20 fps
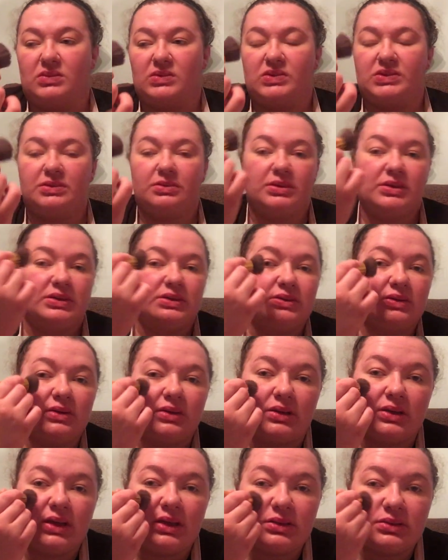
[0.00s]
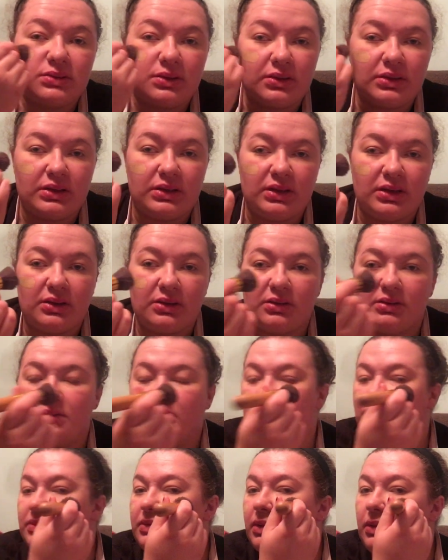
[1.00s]
So we're just gonna get started here.
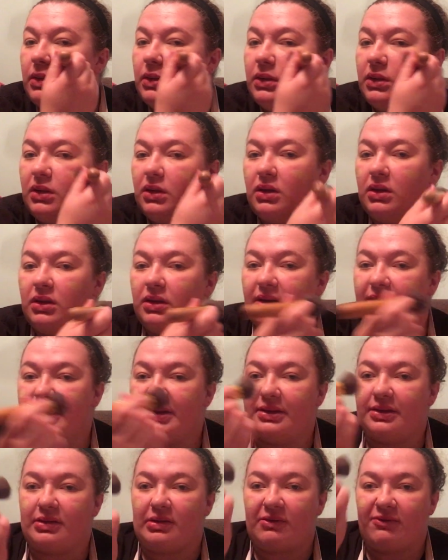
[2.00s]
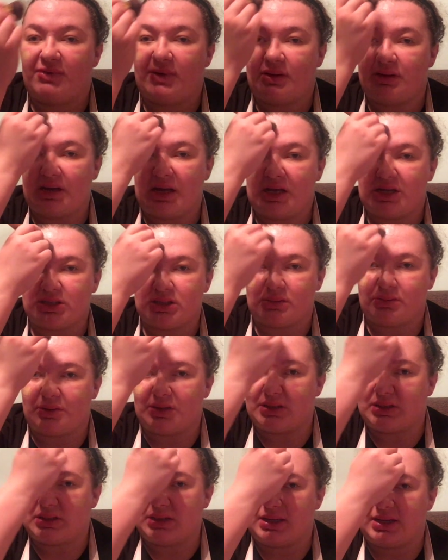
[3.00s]
I need a new foundation
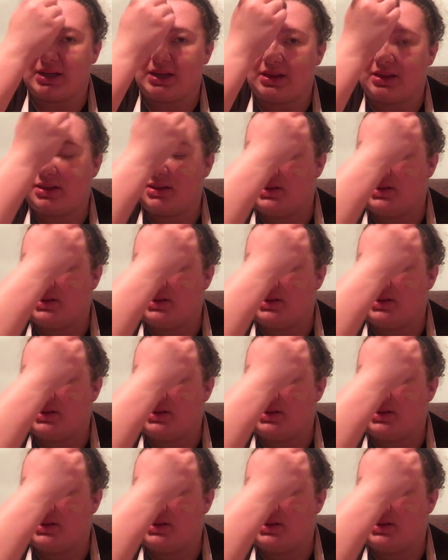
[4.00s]
brush, guys.